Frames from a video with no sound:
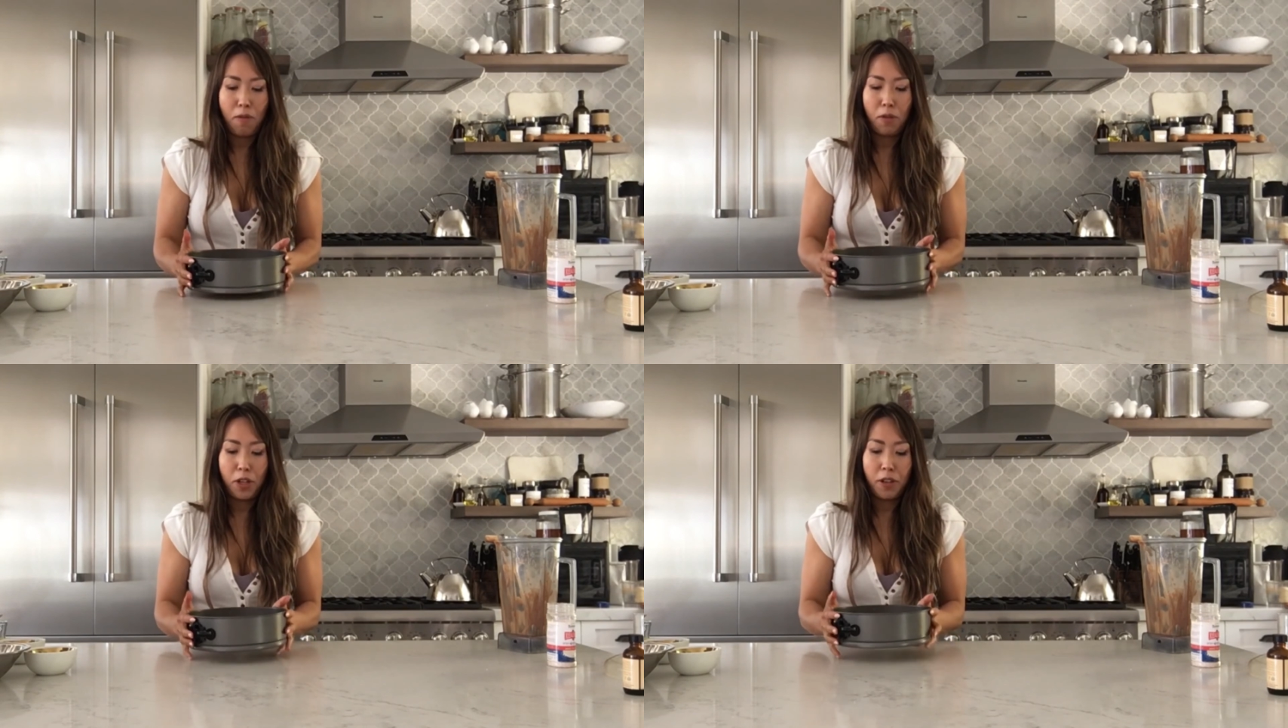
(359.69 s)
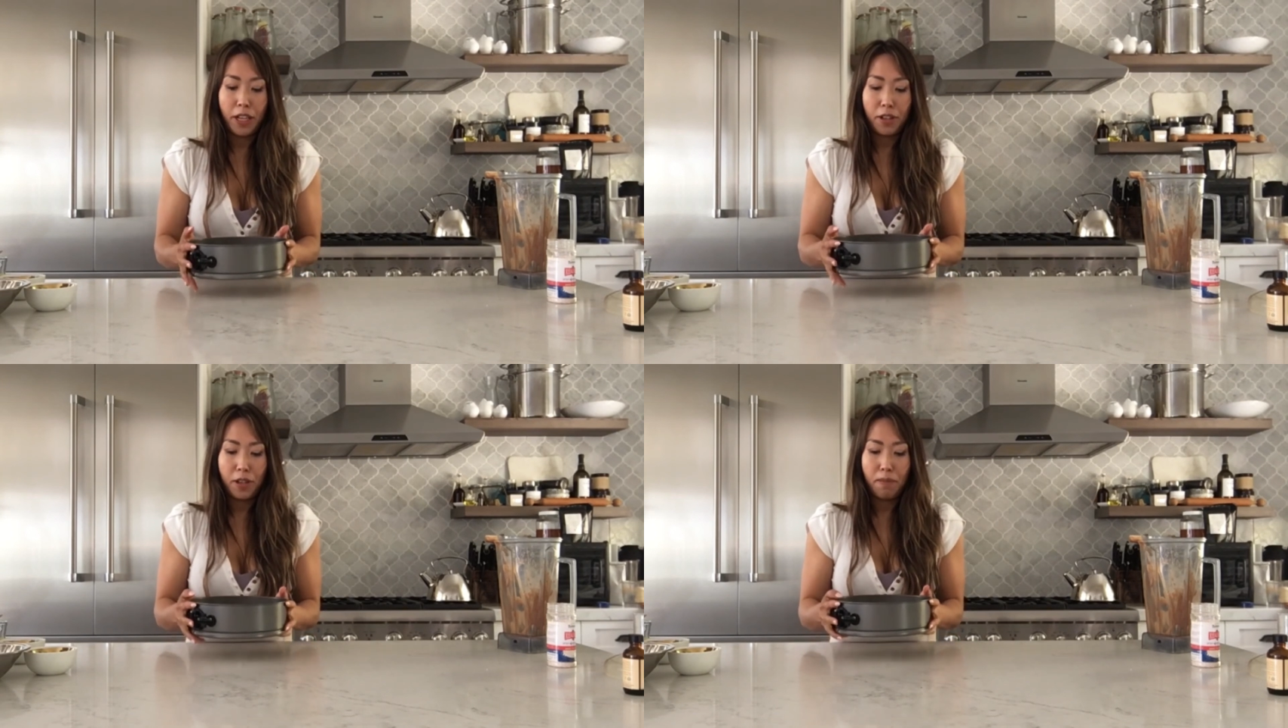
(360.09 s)
we're
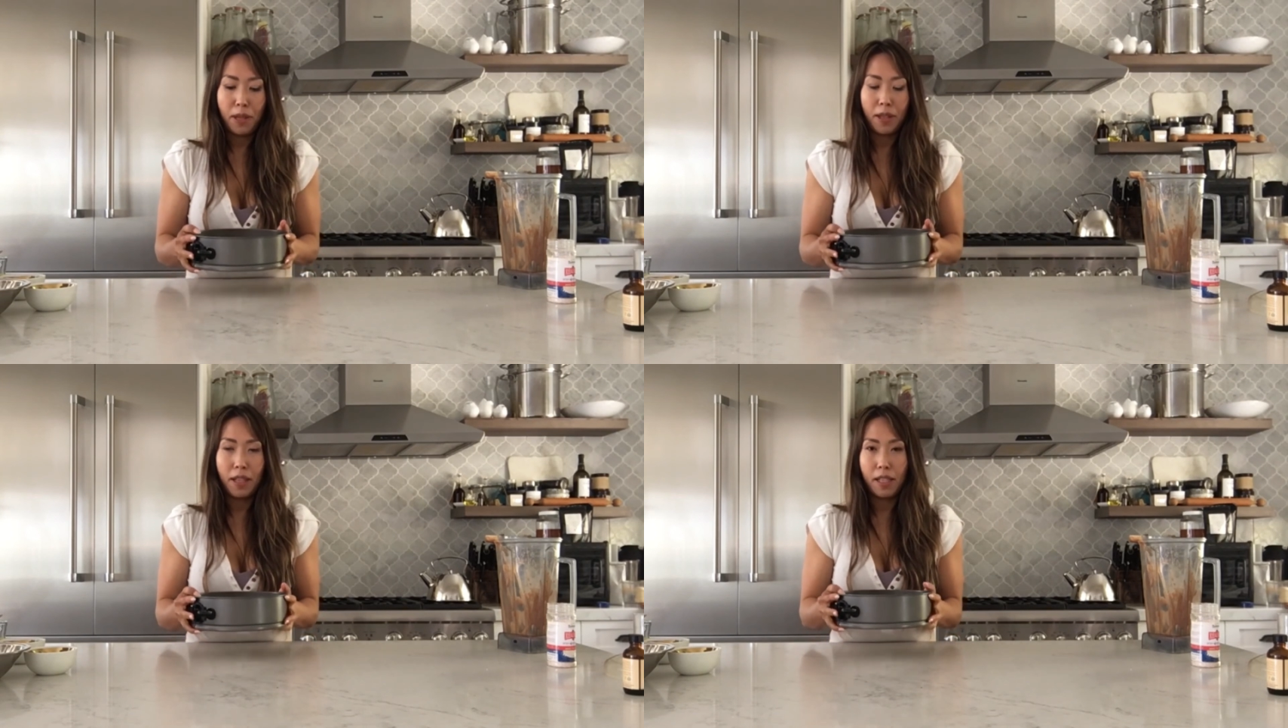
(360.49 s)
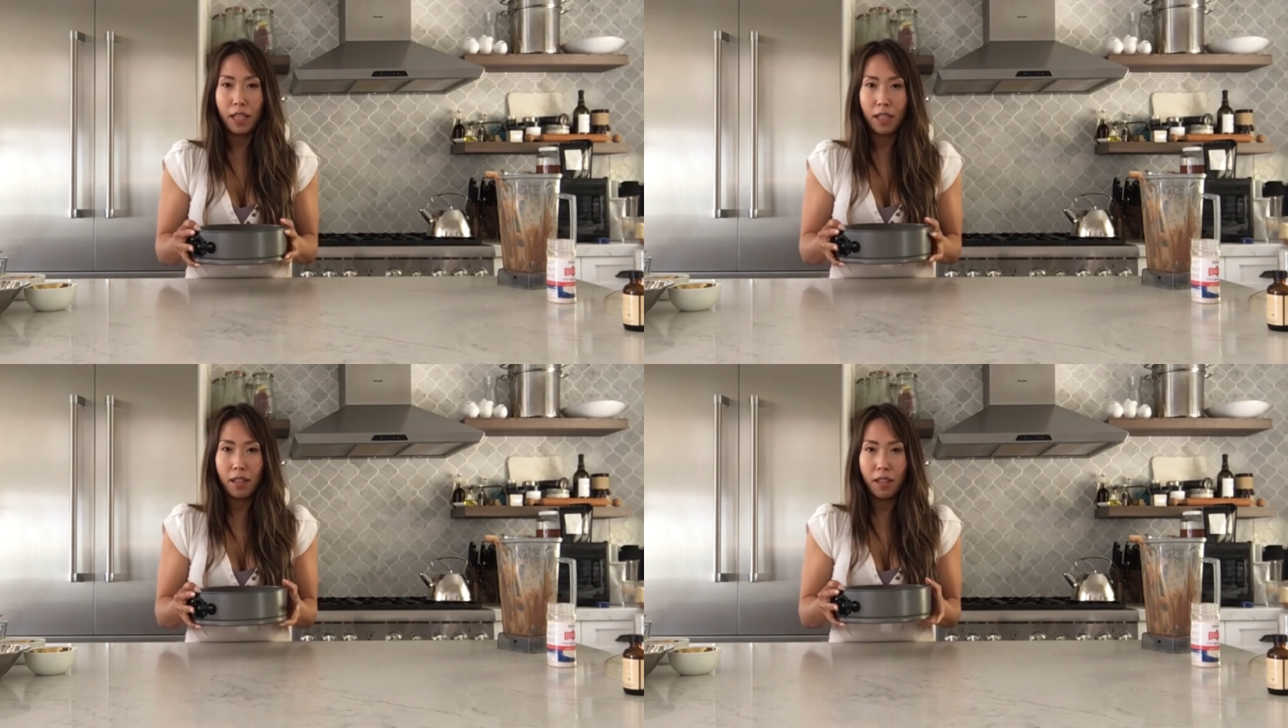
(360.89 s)
going to put this
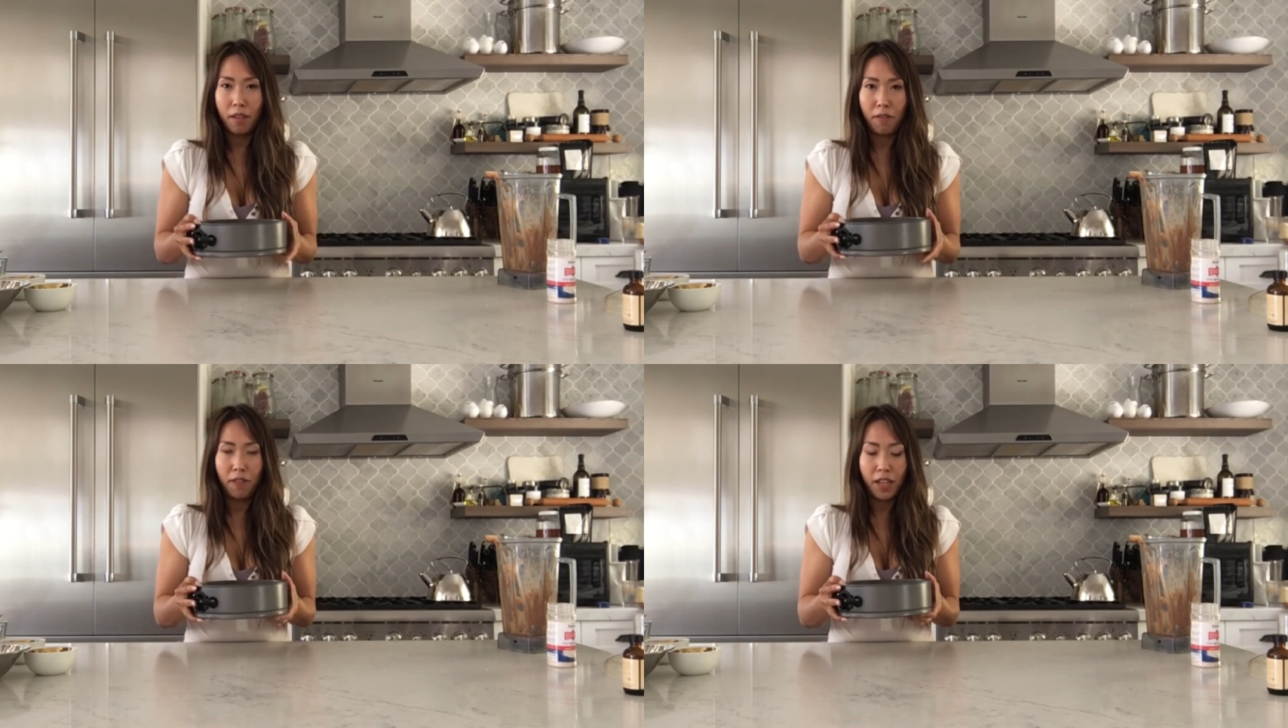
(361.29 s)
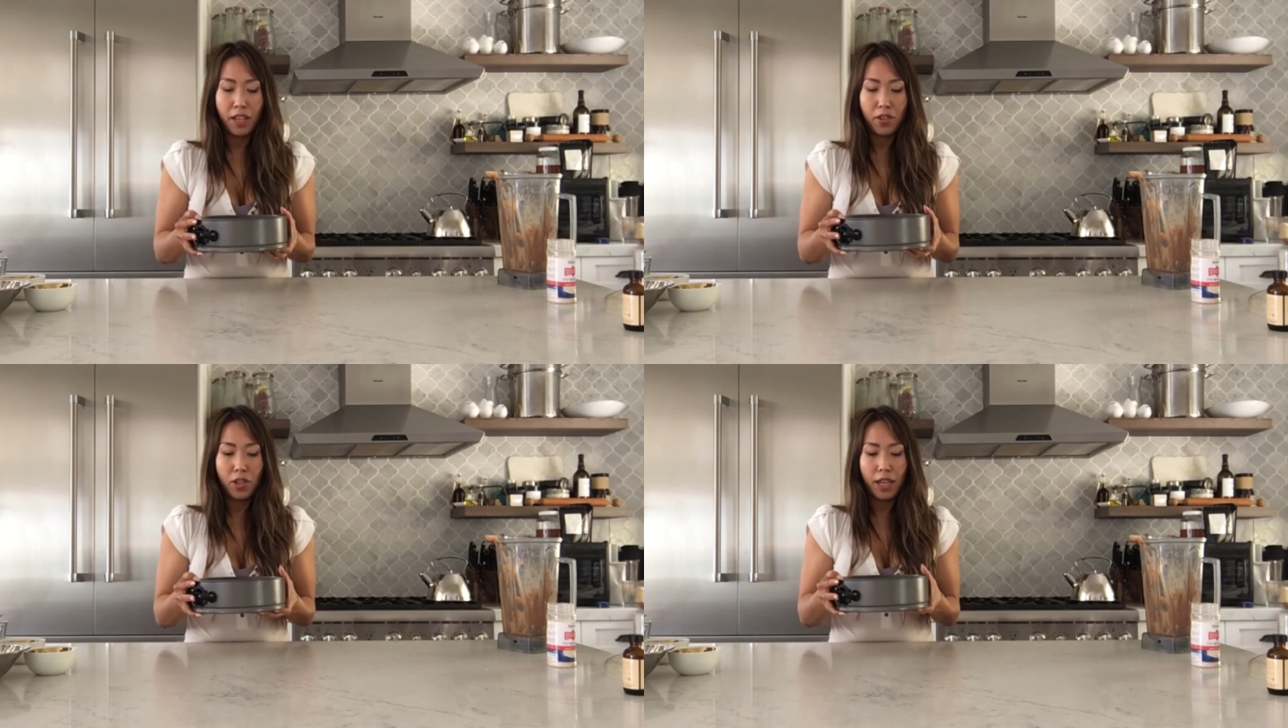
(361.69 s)
in the
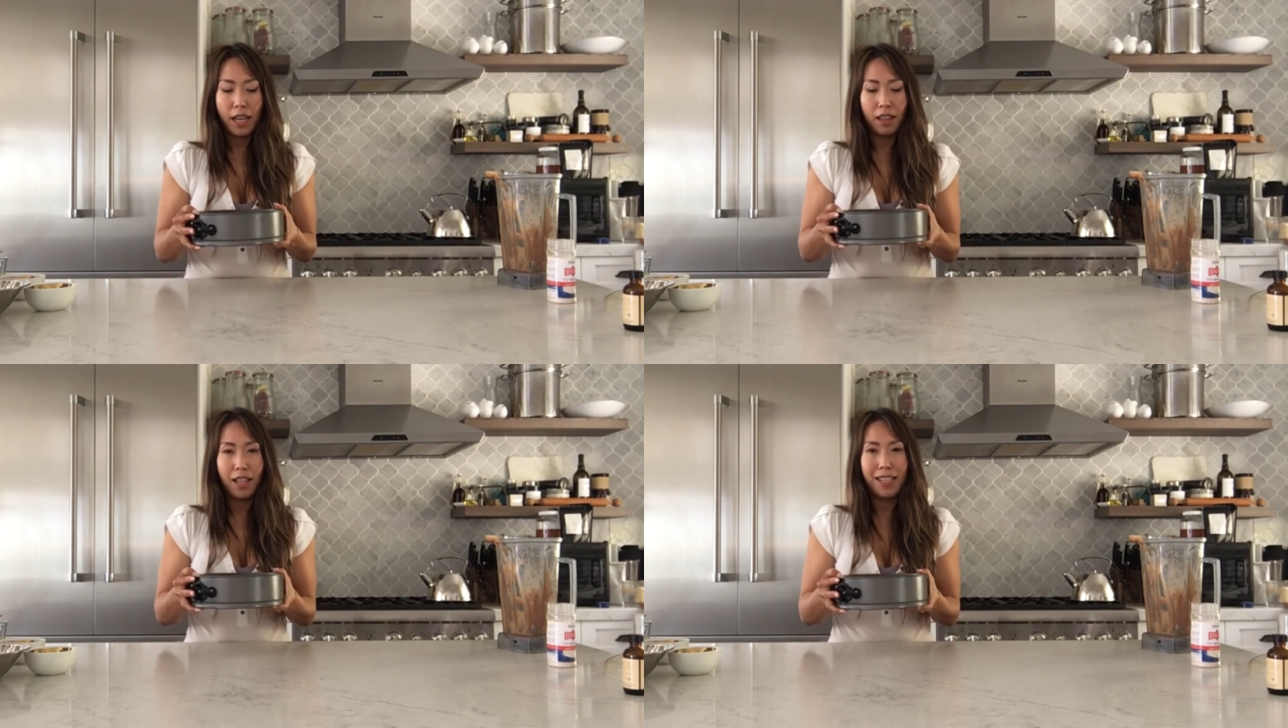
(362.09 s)
fridge and let it